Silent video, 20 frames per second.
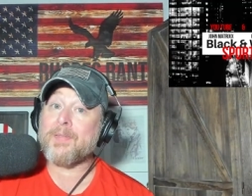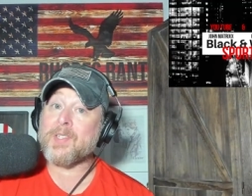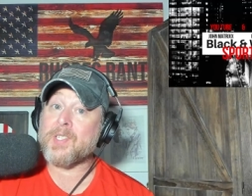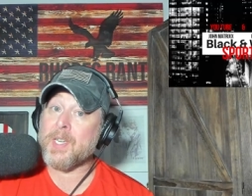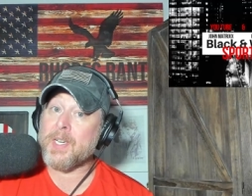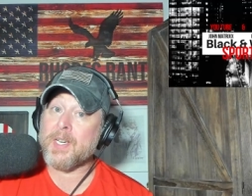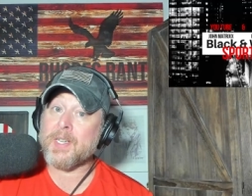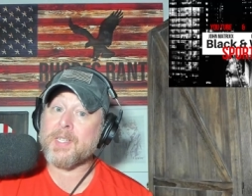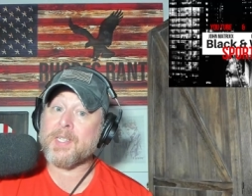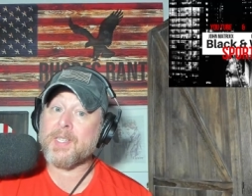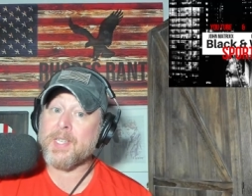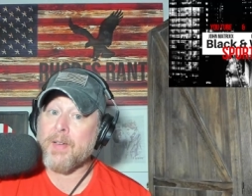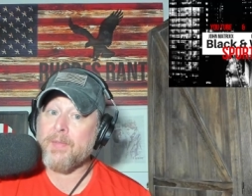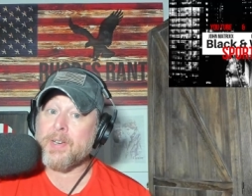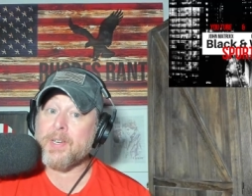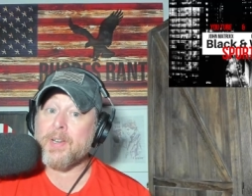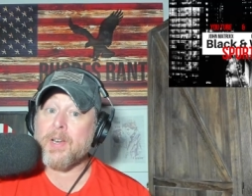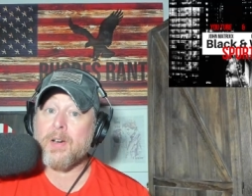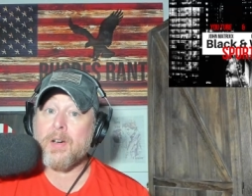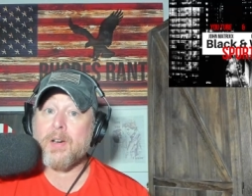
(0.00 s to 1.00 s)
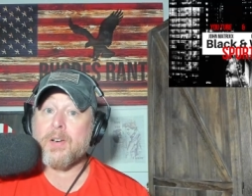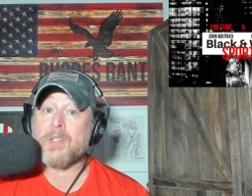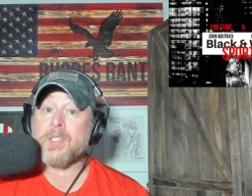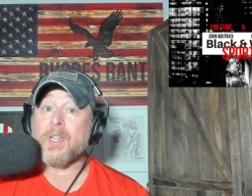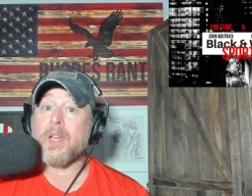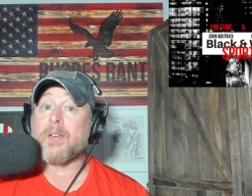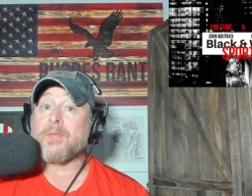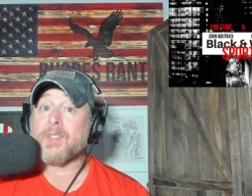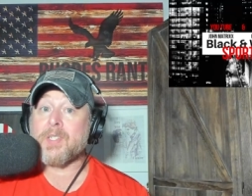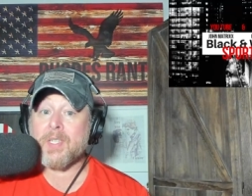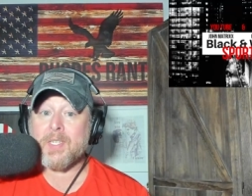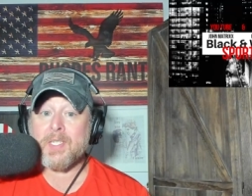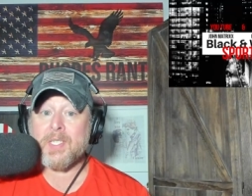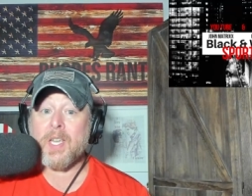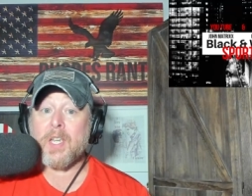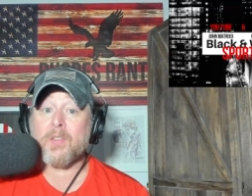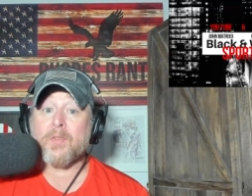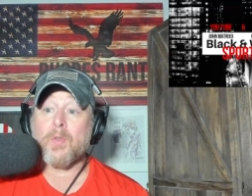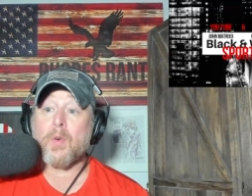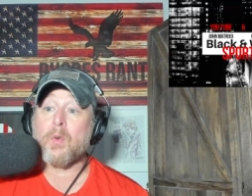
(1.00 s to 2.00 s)
six, seven years of
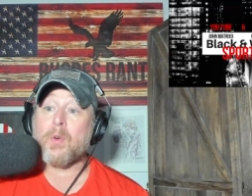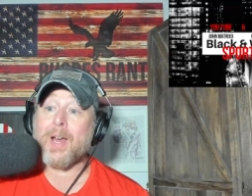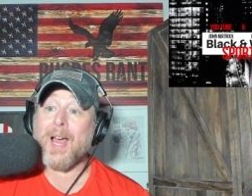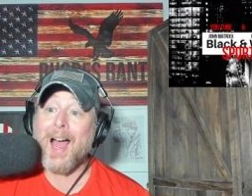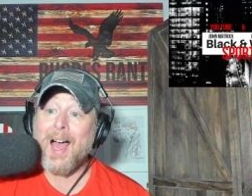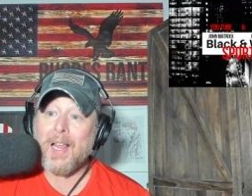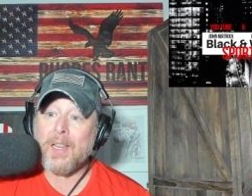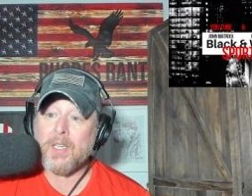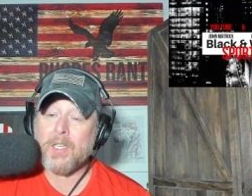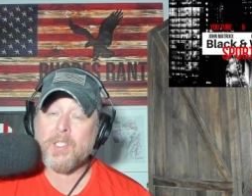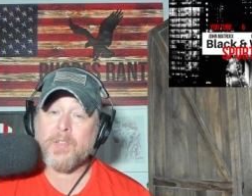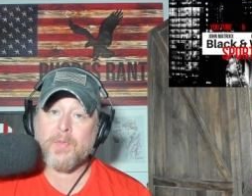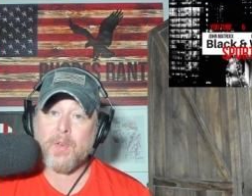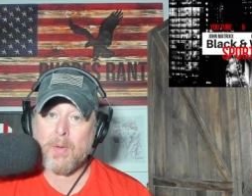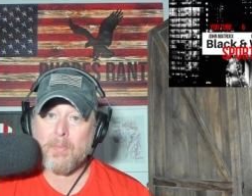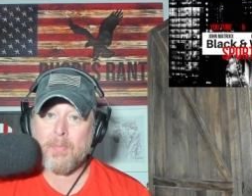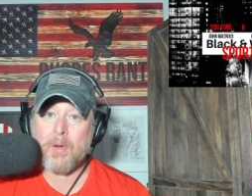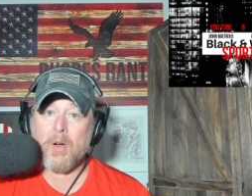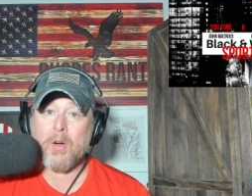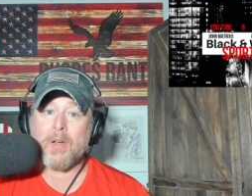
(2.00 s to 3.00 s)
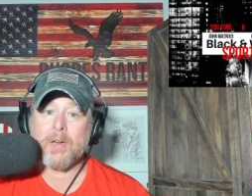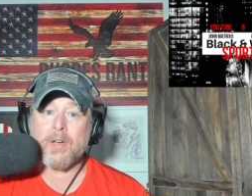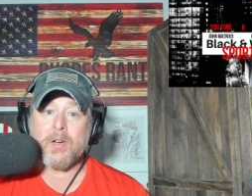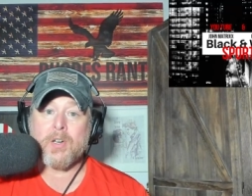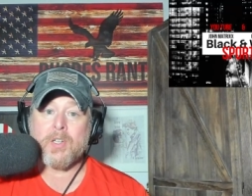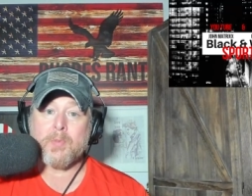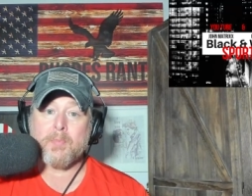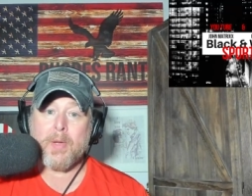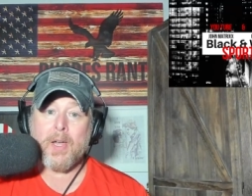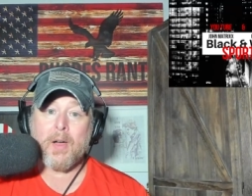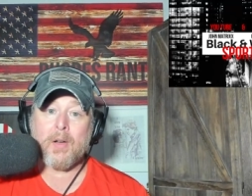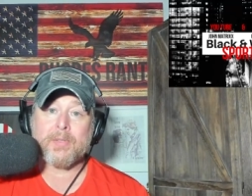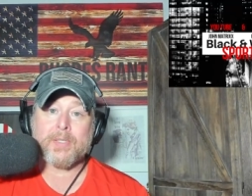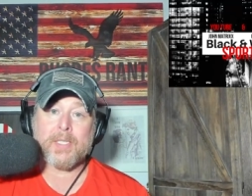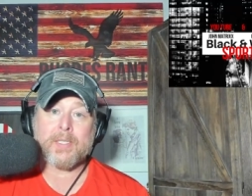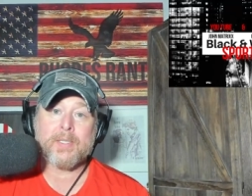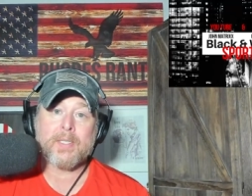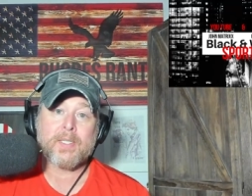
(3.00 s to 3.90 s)
successful college football under his belt,